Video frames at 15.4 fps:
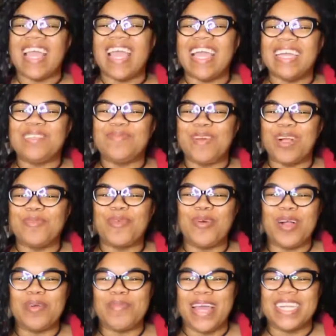Hey guys,
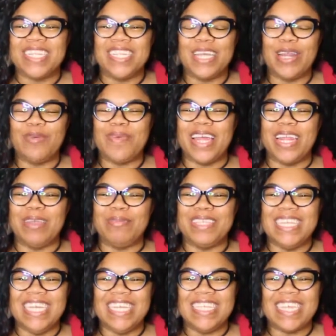welcome back to the channel. My name
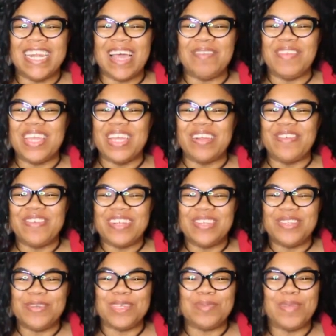is Neeks and I'm here
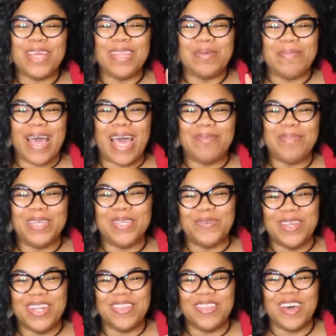to explain the Bad Bitch
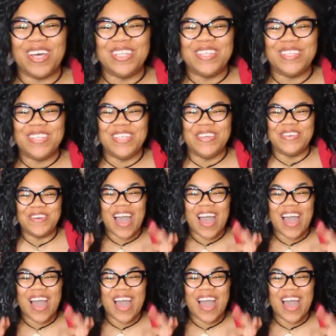Readathon to you.